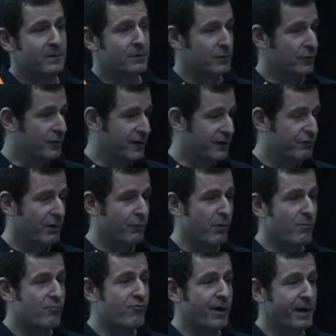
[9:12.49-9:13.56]
So this one
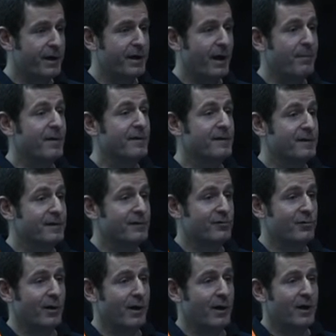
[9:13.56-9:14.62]
will bring capacity
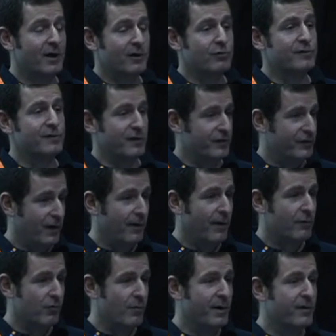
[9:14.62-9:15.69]
to Seychelles.
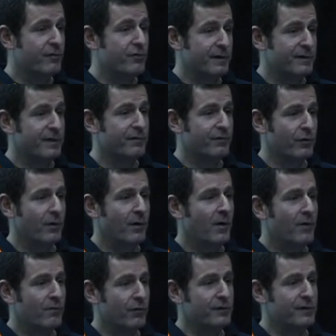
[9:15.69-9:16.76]
That will be interesting for
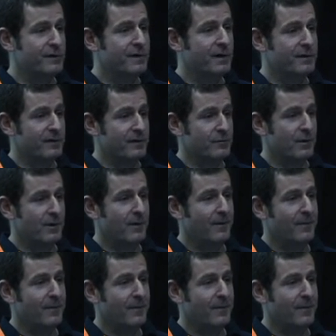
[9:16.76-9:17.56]
these guys as well.